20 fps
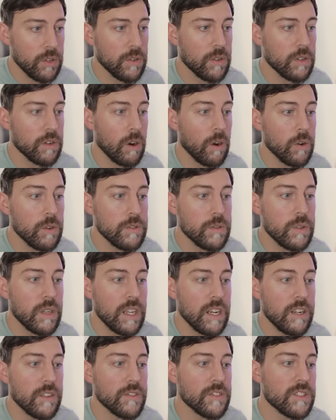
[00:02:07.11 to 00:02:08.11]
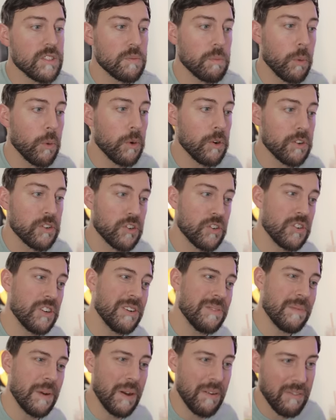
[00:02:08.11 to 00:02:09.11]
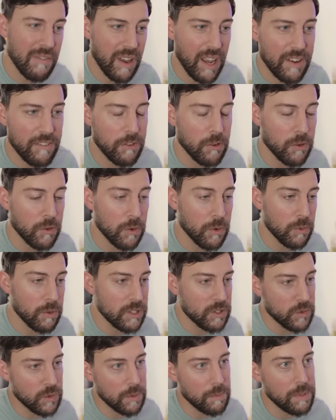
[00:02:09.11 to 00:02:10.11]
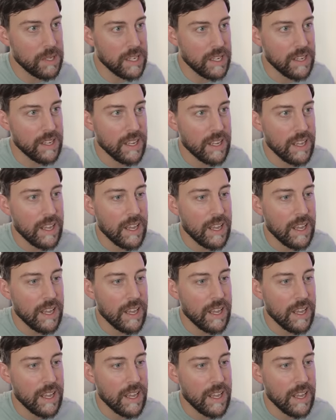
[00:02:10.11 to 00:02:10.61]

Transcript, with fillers: You can also get on the sport trim five door, which would be